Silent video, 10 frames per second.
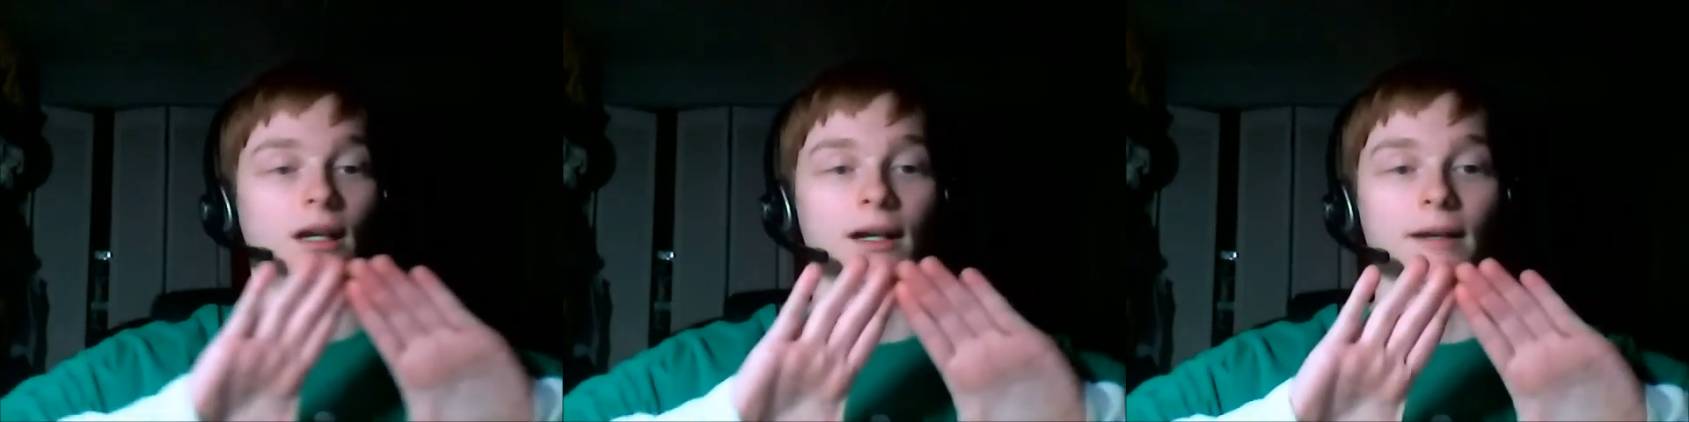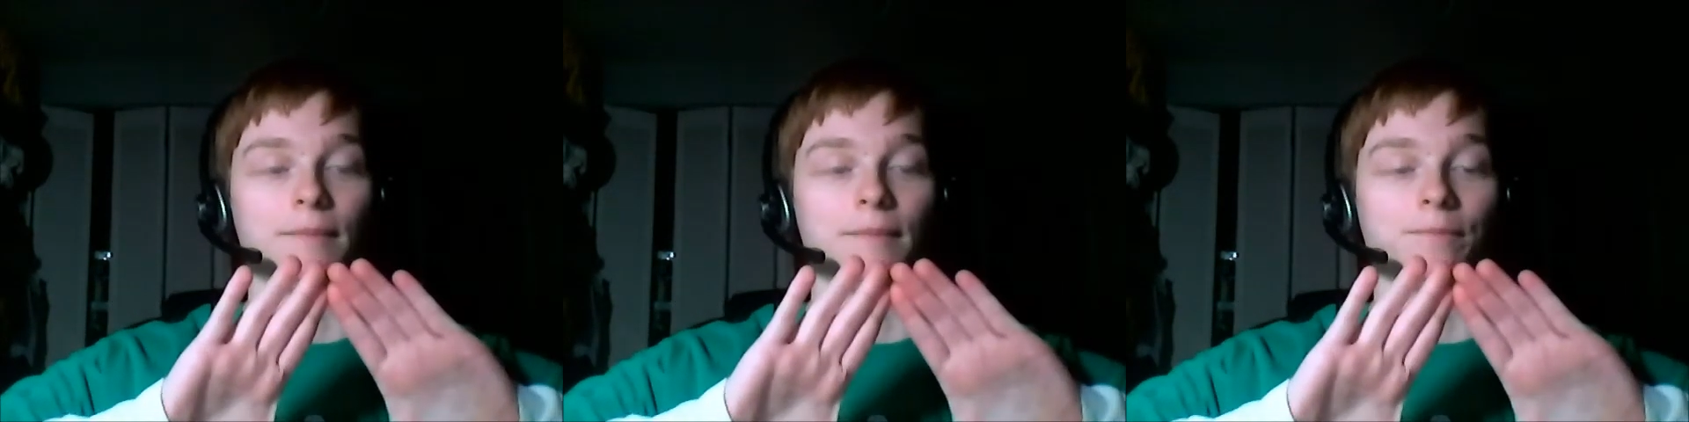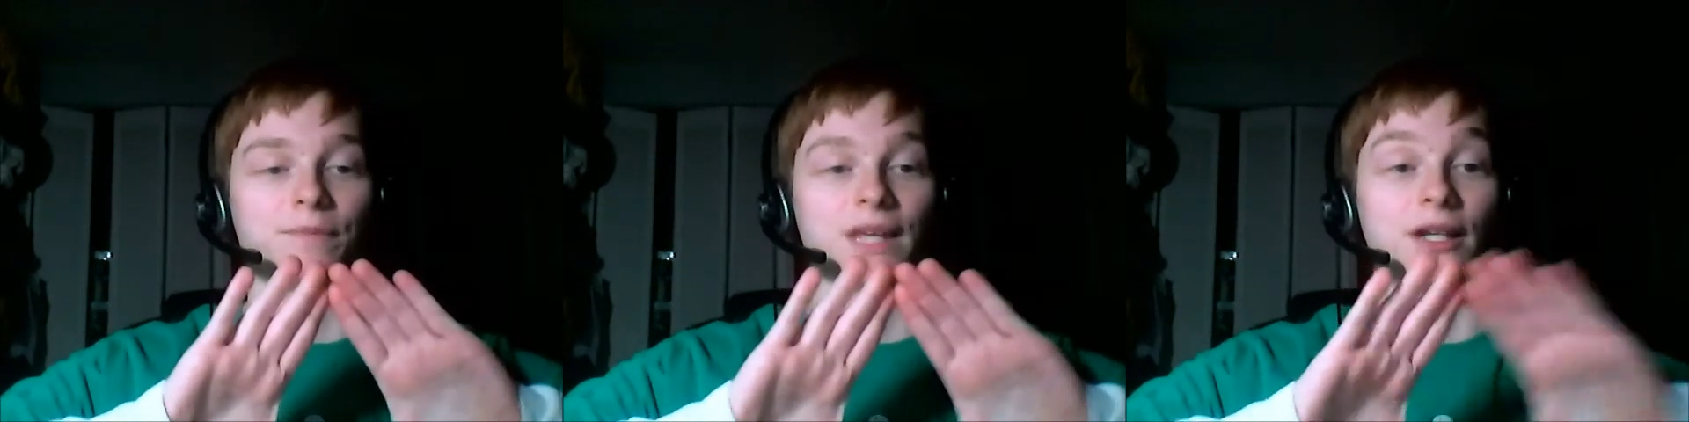and
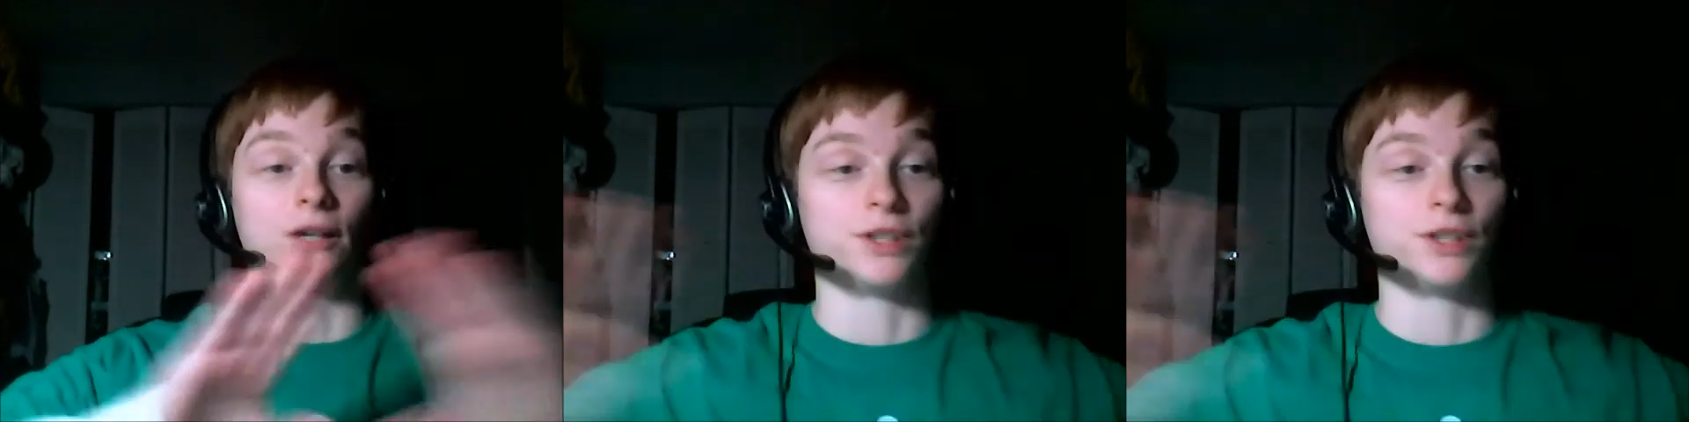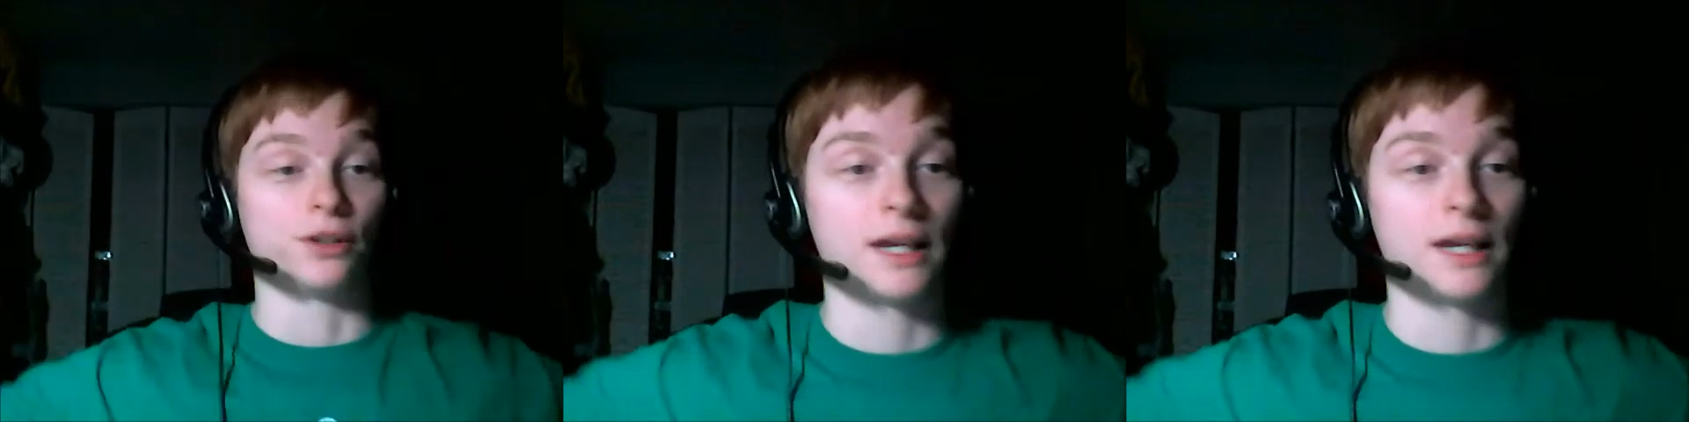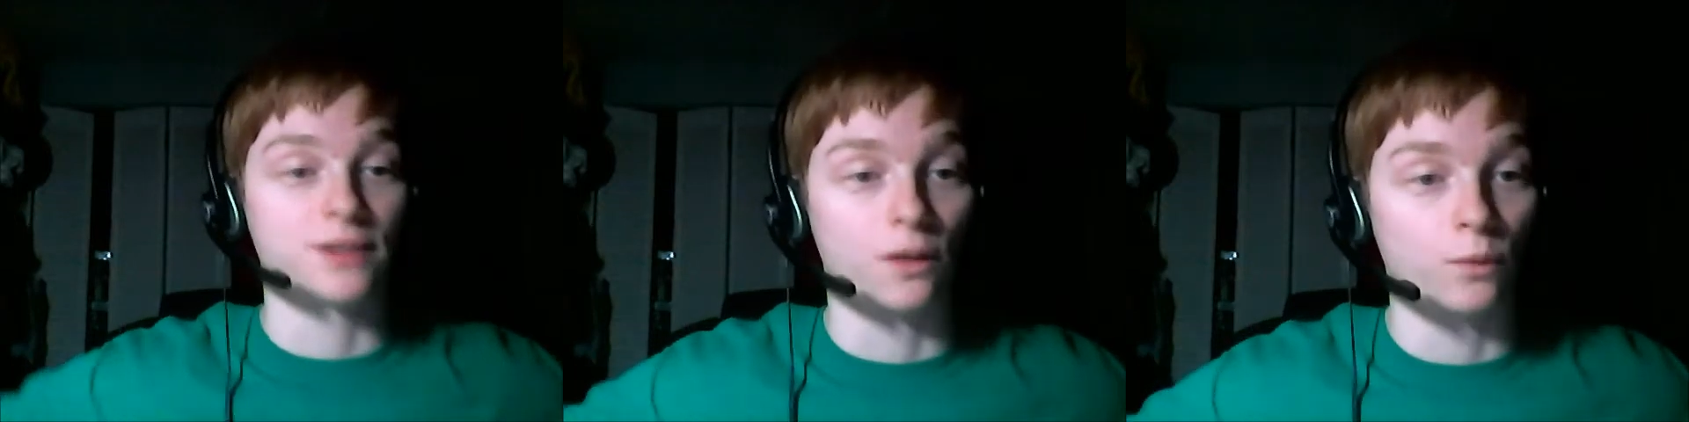your
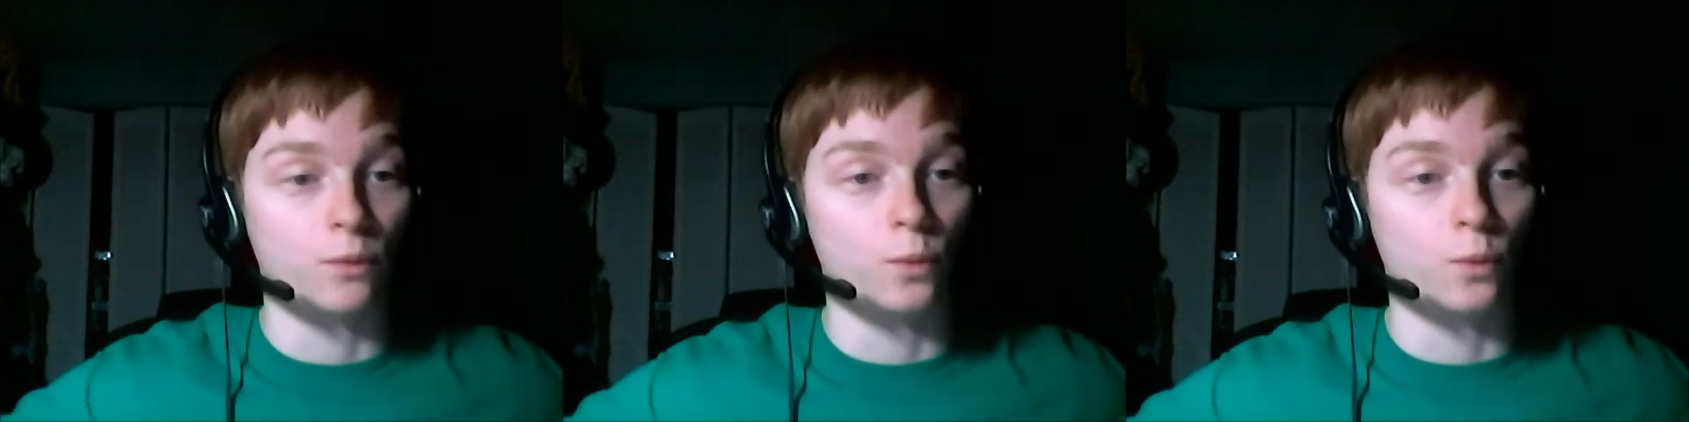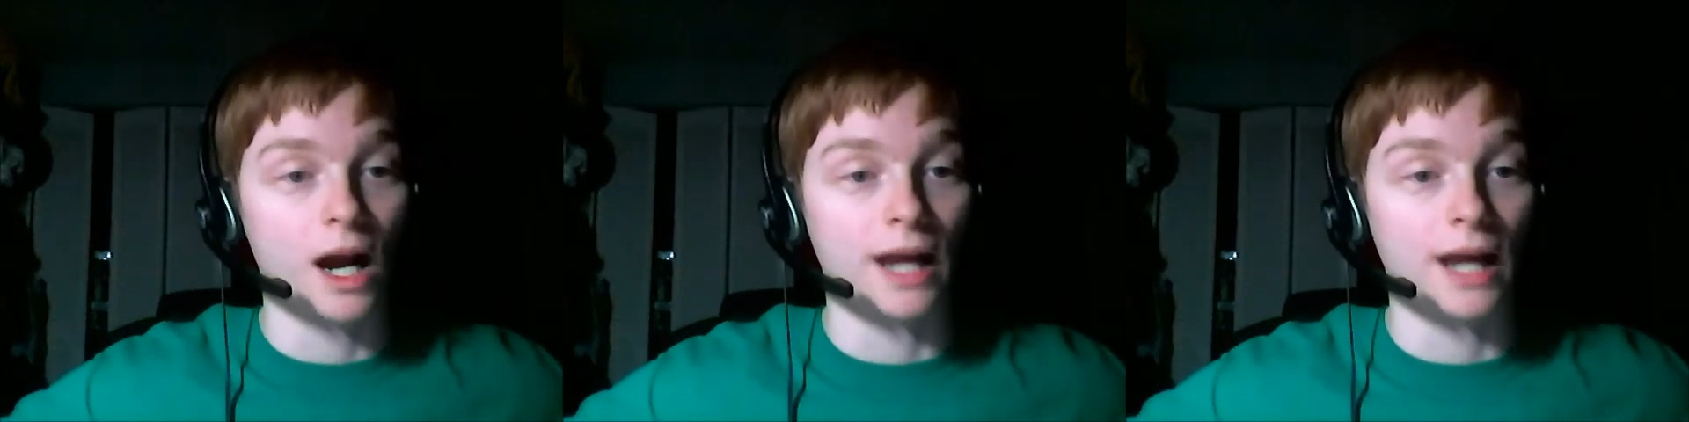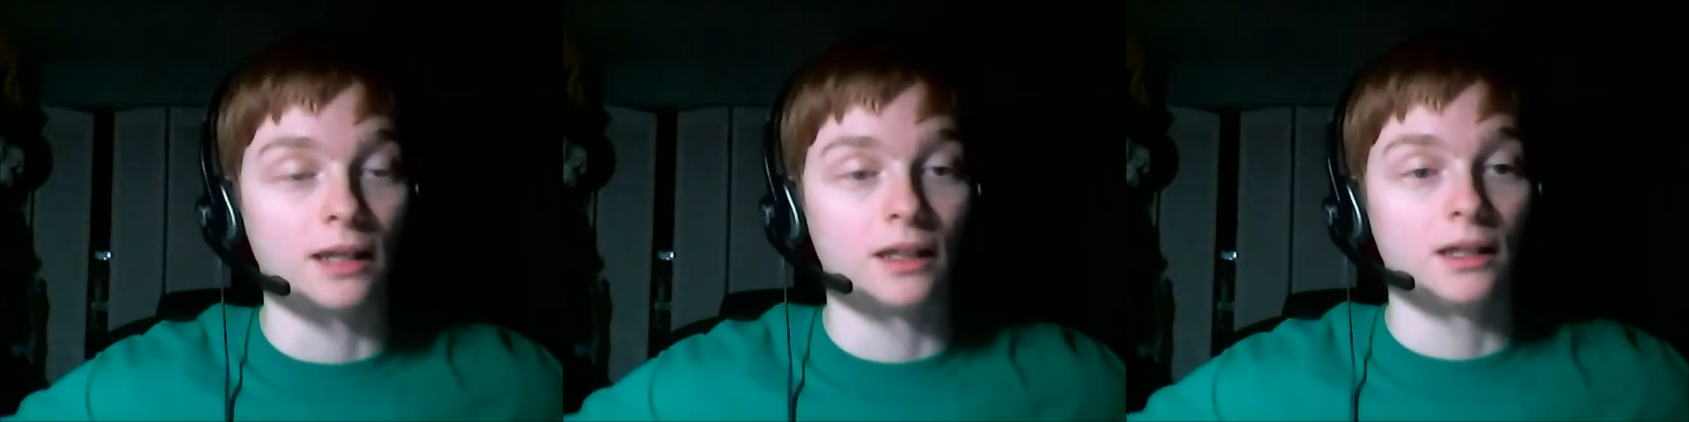legs are wide.